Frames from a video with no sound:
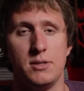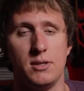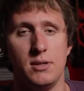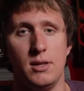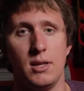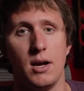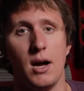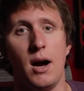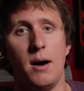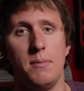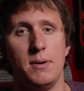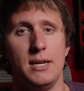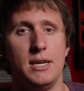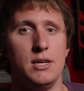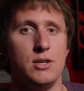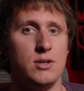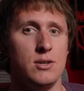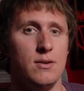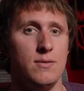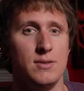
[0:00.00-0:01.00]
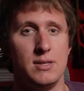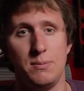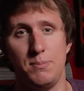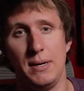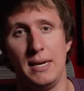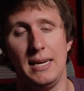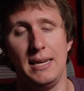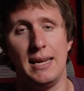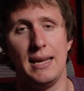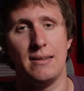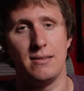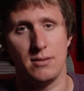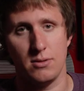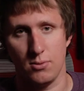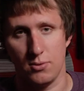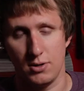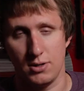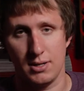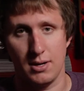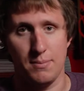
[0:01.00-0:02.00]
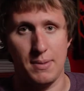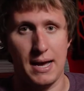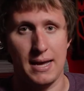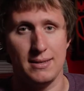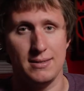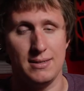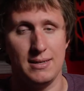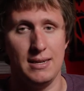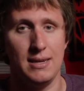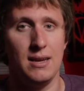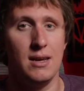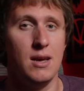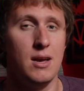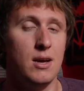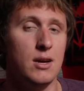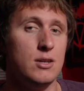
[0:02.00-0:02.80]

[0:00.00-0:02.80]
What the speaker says: to the combination of speed and storage capacity.